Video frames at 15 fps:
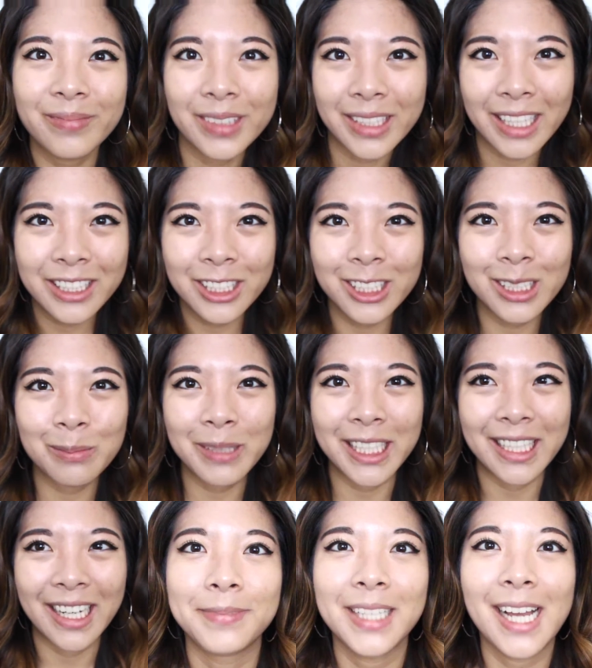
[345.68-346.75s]
that's just
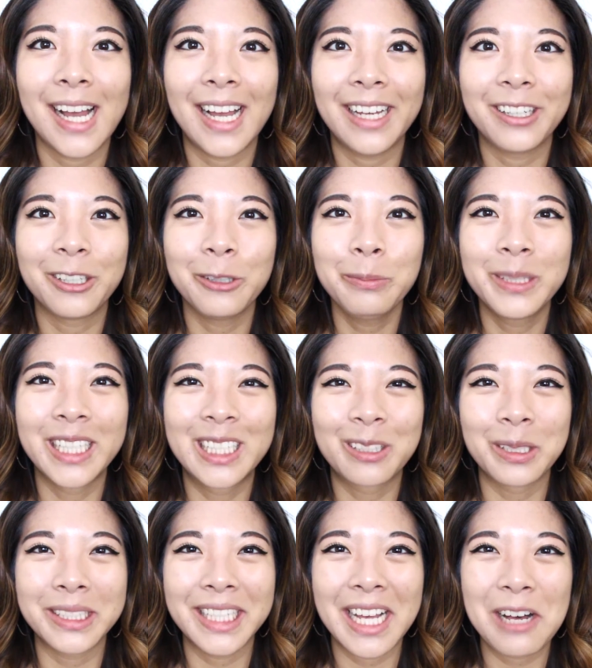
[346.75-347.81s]
me. Yeah, I hope this was